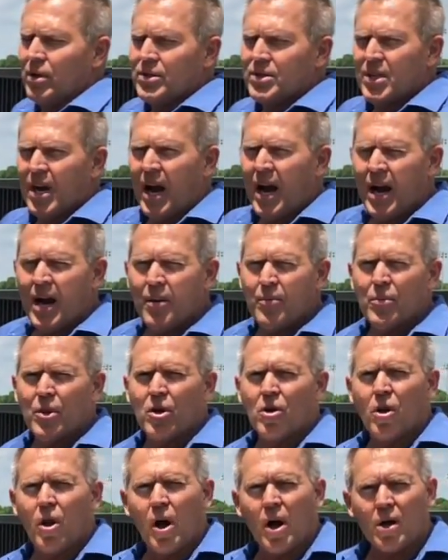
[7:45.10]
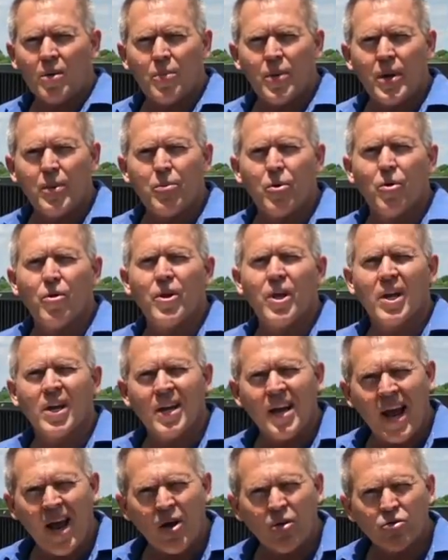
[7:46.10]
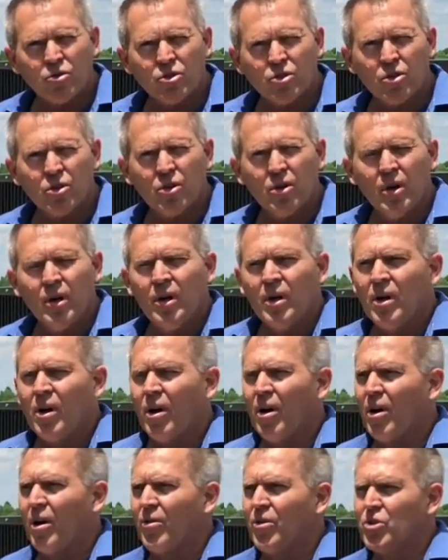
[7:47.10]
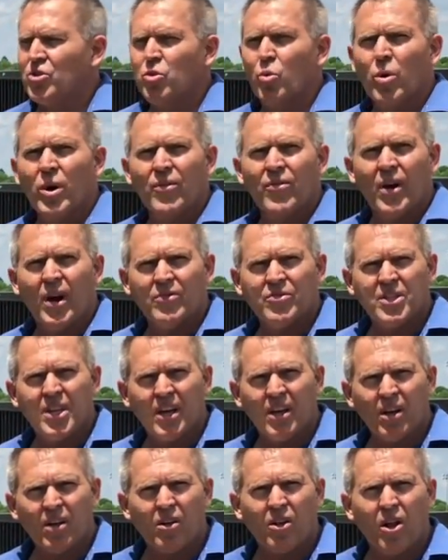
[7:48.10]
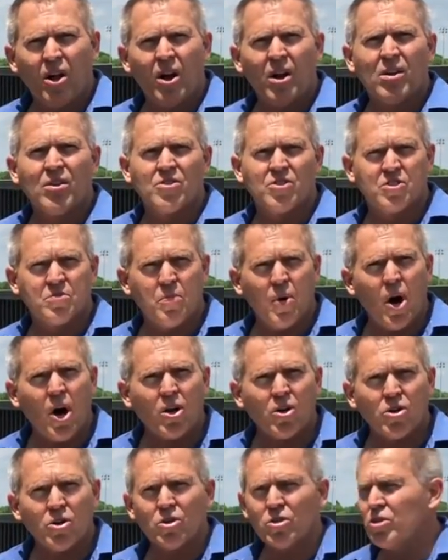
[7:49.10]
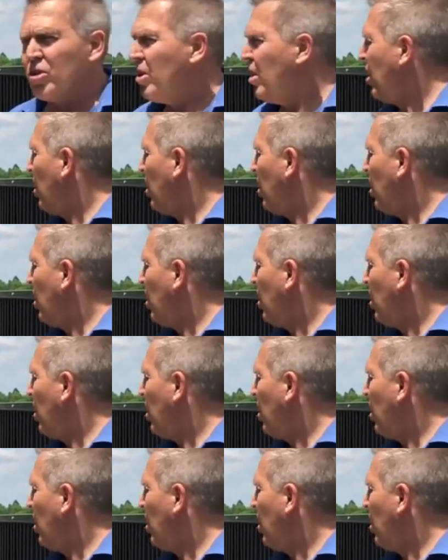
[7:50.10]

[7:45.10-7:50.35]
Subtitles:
time, the clock people, the announcer, the 25-second clock, spotters